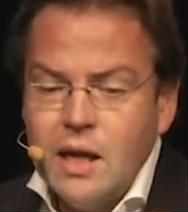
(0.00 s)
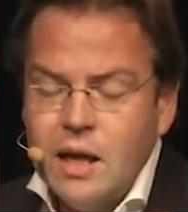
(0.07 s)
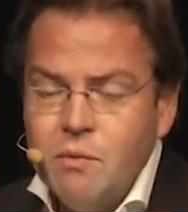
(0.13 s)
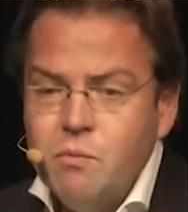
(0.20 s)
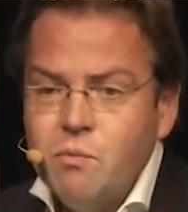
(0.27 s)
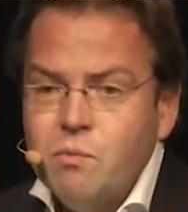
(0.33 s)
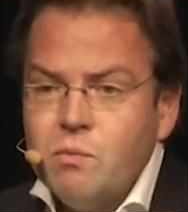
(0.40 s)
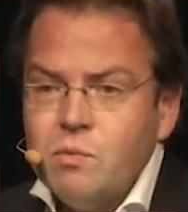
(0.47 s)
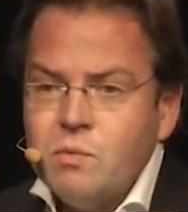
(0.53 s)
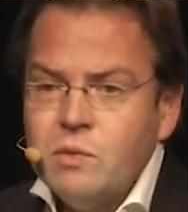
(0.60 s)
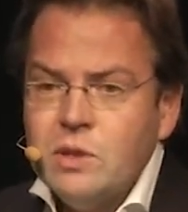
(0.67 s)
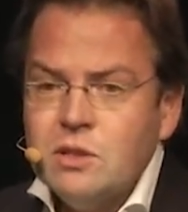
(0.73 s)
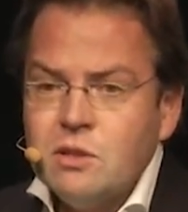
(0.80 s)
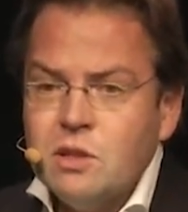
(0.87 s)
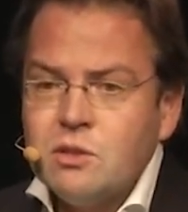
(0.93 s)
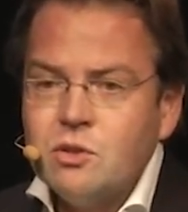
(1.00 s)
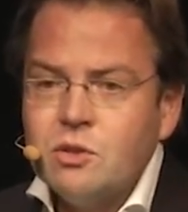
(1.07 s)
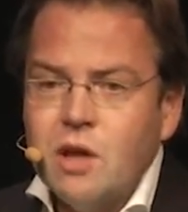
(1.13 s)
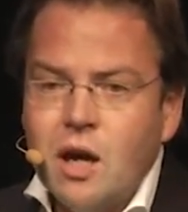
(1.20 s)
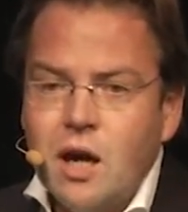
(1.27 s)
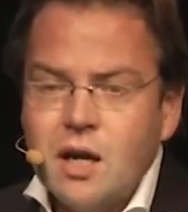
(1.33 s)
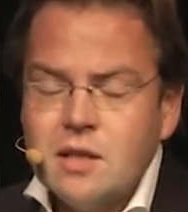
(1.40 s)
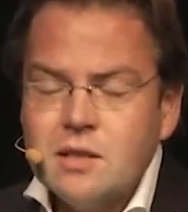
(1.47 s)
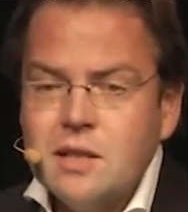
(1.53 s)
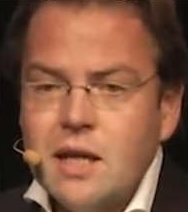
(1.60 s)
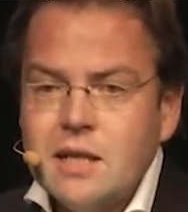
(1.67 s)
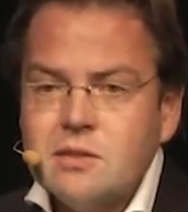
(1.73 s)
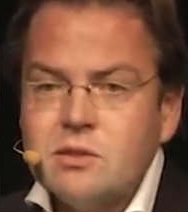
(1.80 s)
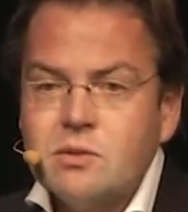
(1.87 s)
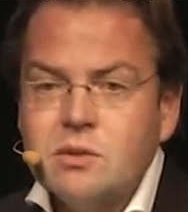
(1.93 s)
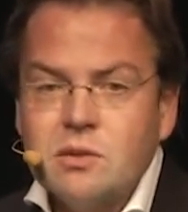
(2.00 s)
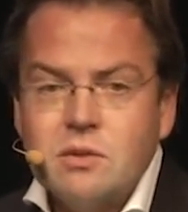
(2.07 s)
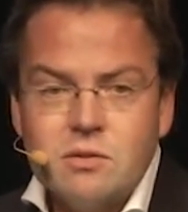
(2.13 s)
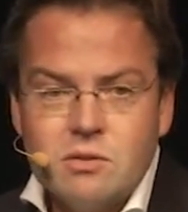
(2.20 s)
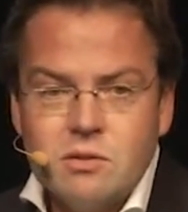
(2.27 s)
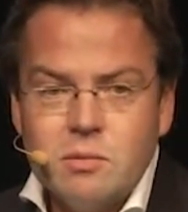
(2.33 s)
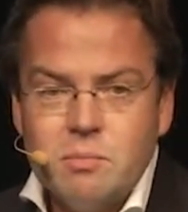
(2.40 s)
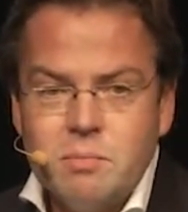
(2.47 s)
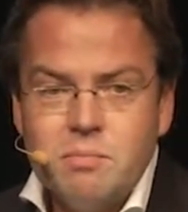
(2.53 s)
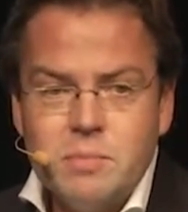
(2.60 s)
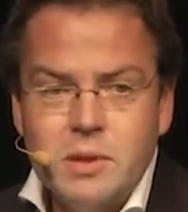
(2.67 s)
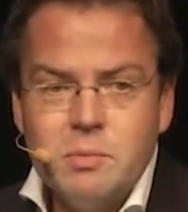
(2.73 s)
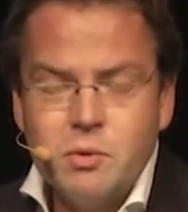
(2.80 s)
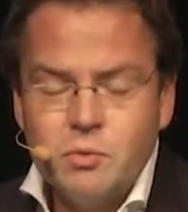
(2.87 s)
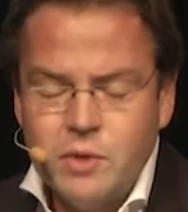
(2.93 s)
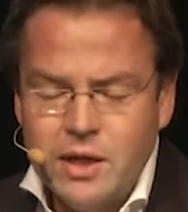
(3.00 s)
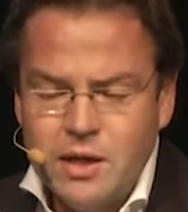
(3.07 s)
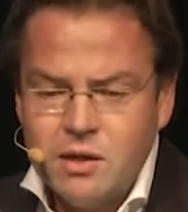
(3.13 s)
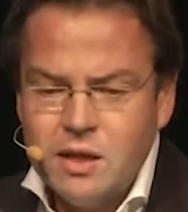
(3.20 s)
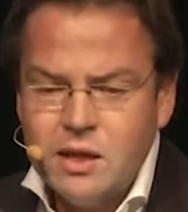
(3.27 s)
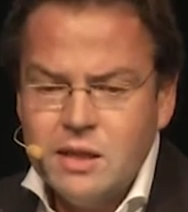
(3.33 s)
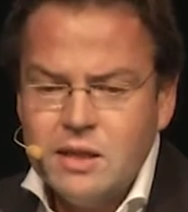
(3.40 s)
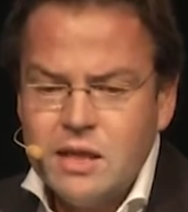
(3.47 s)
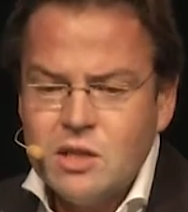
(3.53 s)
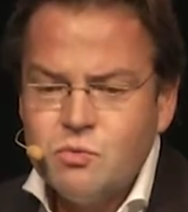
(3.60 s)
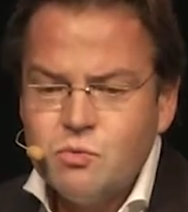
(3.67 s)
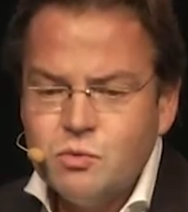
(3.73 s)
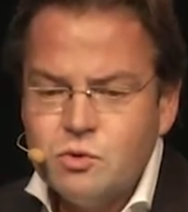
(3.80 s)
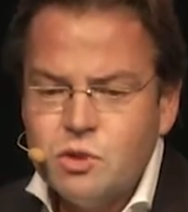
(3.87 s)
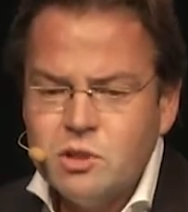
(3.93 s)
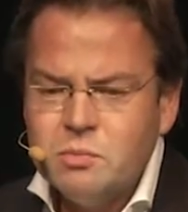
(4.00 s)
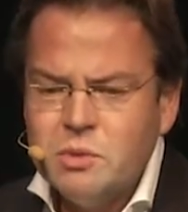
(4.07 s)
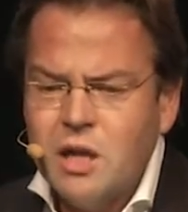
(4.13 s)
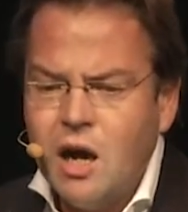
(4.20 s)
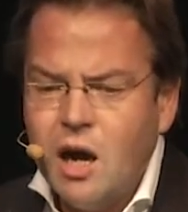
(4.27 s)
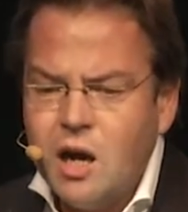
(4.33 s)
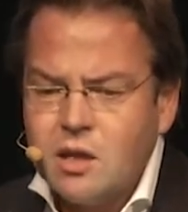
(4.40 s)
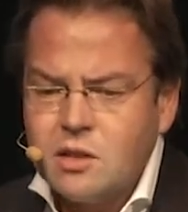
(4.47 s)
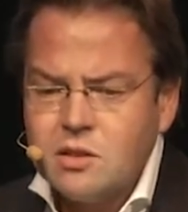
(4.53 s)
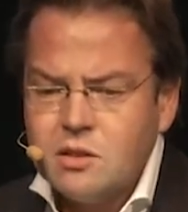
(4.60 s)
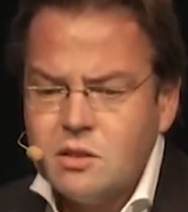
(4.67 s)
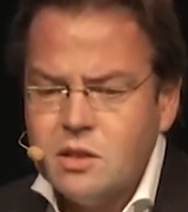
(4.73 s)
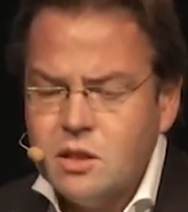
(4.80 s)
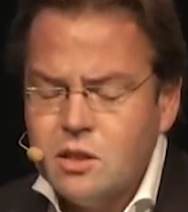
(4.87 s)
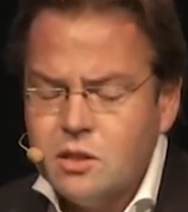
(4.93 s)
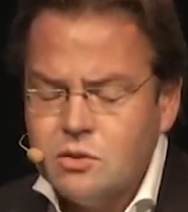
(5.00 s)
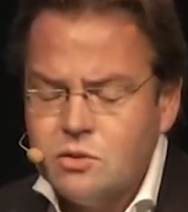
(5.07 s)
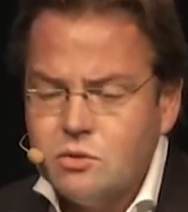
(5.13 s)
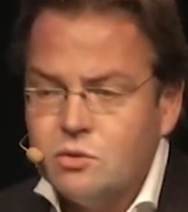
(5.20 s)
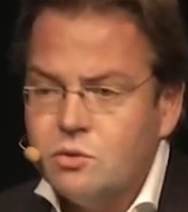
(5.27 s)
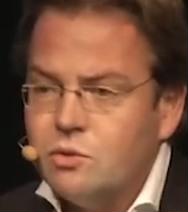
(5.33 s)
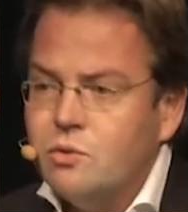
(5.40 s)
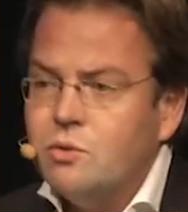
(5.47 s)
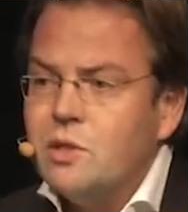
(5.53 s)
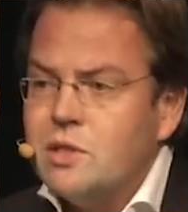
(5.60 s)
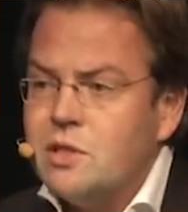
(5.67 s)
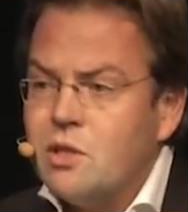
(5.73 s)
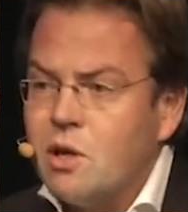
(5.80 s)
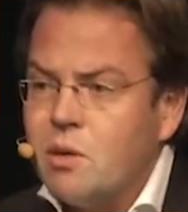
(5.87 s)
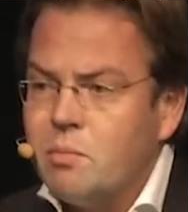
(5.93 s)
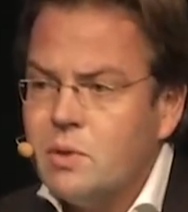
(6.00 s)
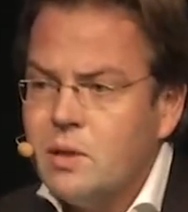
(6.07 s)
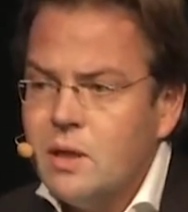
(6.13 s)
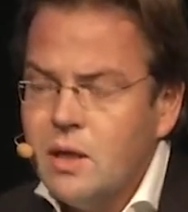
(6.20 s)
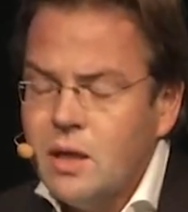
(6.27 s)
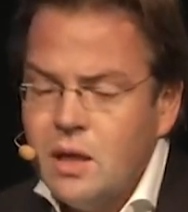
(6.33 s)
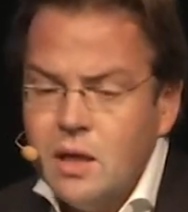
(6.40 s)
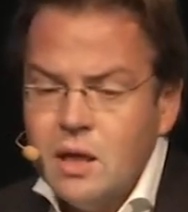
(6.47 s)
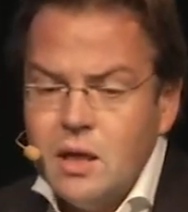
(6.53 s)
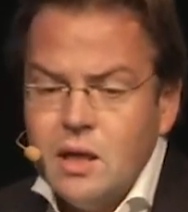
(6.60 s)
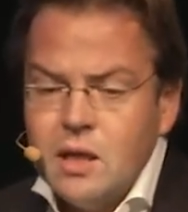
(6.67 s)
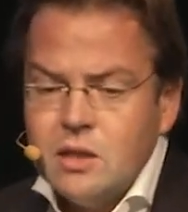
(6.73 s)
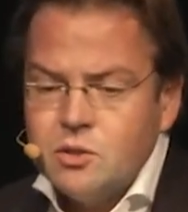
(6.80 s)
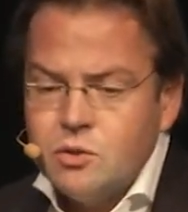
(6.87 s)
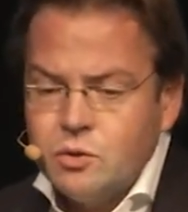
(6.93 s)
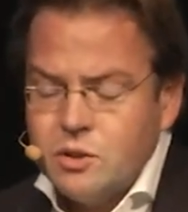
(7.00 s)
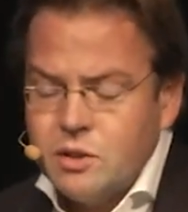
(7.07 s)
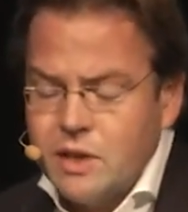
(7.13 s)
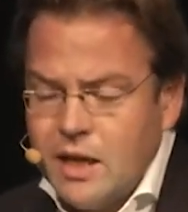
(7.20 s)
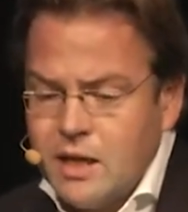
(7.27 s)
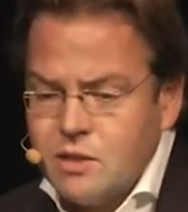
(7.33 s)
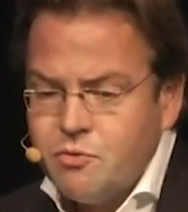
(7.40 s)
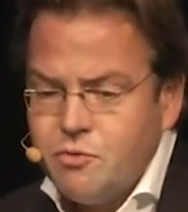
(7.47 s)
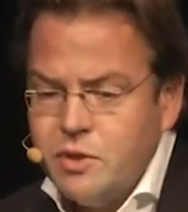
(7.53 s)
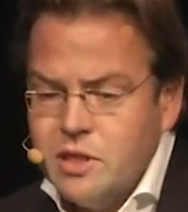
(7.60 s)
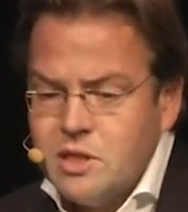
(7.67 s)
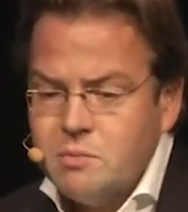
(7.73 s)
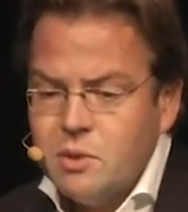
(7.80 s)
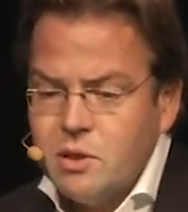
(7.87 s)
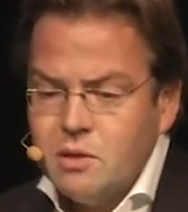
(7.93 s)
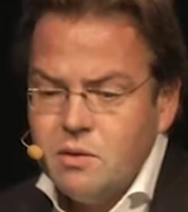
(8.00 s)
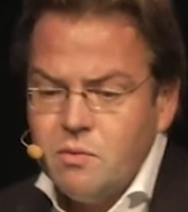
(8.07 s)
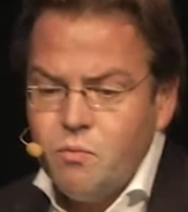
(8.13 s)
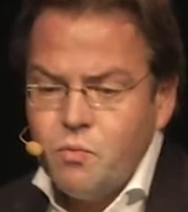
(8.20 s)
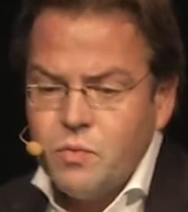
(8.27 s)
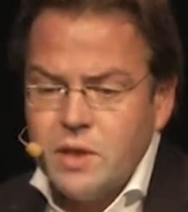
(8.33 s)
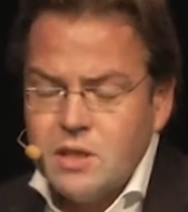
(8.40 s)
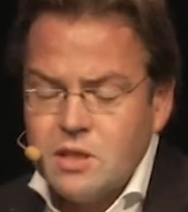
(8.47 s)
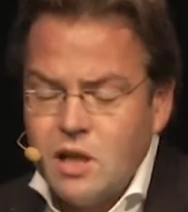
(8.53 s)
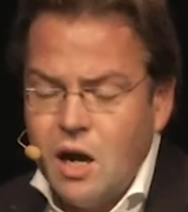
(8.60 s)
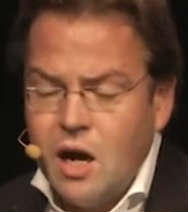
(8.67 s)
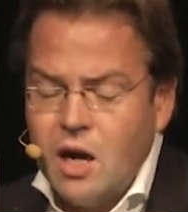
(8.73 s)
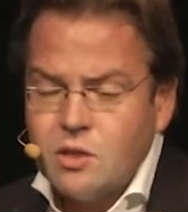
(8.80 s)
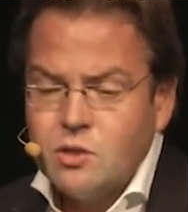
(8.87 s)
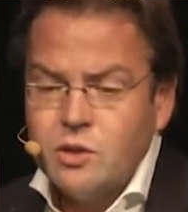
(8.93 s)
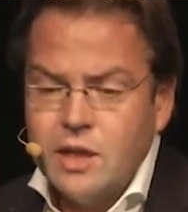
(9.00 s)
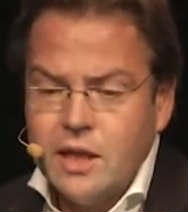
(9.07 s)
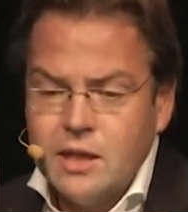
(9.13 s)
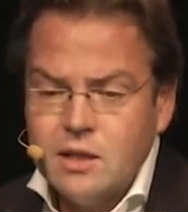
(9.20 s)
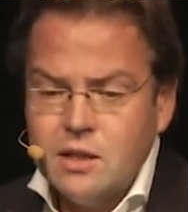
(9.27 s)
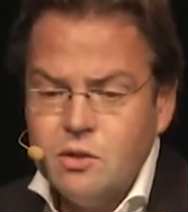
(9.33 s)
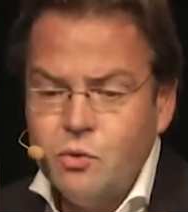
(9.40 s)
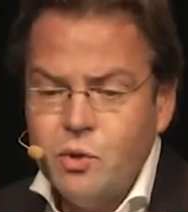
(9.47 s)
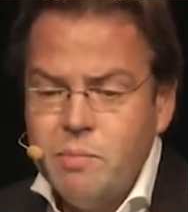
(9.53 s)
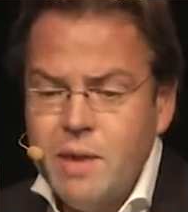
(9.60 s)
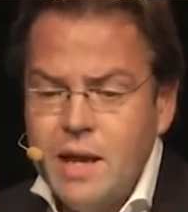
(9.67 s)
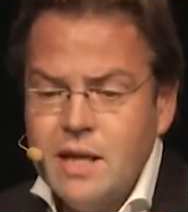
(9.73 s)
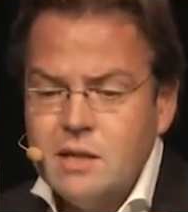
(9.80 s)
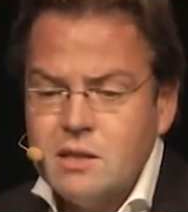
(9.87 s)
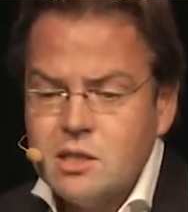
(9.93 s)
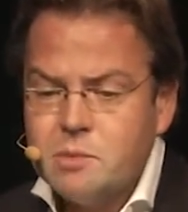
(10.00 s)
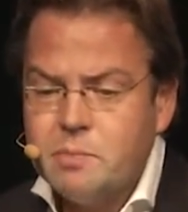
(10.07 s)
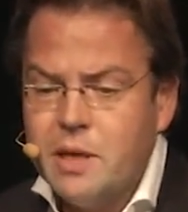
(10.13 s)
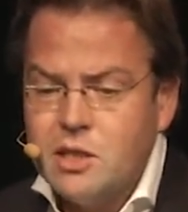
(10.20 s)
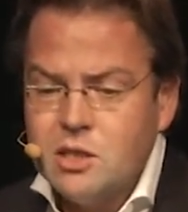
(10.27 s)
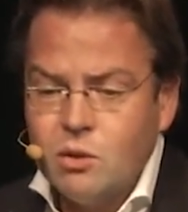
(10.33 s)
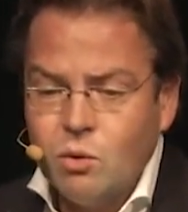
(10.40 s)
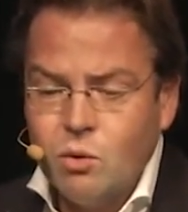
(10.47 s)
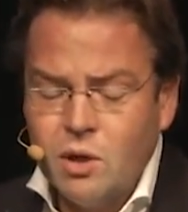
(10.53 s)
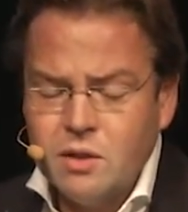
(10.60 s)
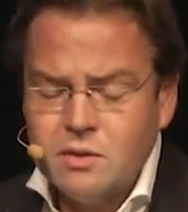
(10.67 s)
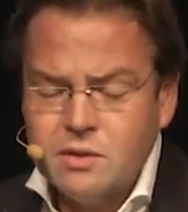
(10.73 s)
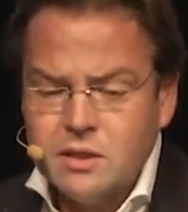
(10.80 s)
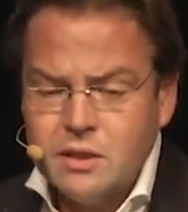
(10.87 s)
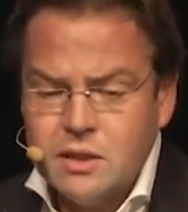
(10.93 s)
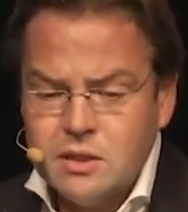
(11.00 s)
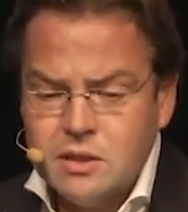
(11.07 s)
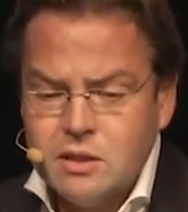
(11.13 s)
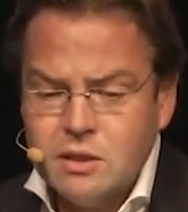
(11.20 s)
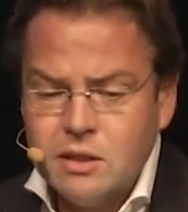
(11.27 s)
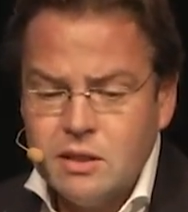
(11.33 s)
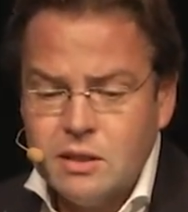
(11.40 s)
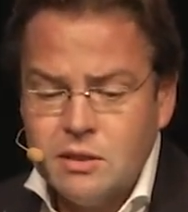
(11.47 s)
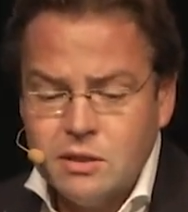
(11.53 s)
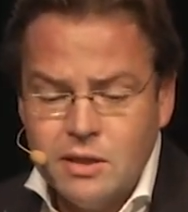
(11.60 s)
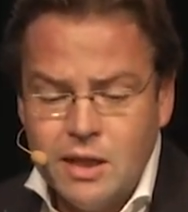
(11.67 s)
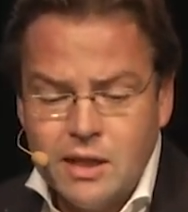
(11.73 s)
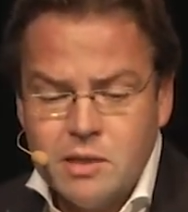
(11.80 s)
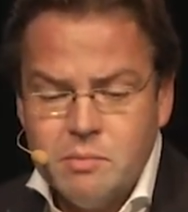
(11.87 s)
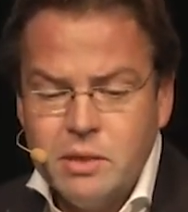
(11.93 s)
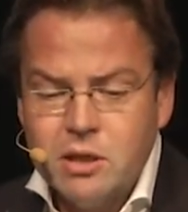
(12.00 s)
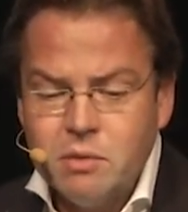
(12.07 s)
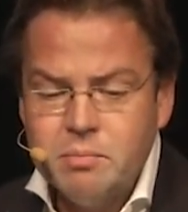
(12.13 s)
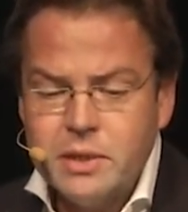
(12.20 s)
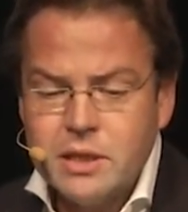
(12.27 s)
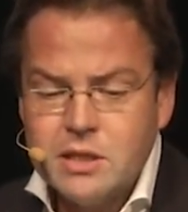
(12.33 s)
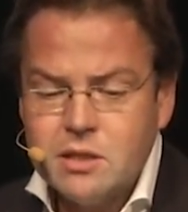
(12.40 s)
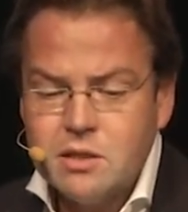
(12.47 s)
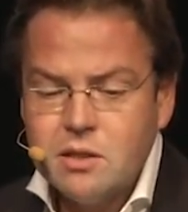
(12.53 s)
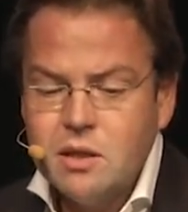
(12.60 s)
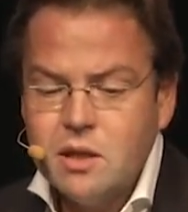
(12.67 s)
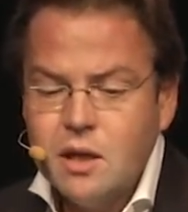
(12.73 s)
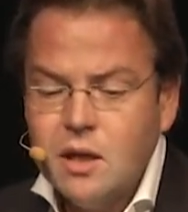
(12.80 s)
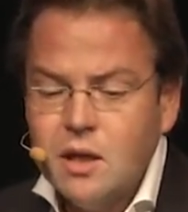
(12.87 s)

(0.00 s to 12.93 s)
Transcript: And we talked to the architect, to the people there, that it's going to be hard to do this job. To get it feasible, it's hard to remain spatial quality. It's like the middle picture.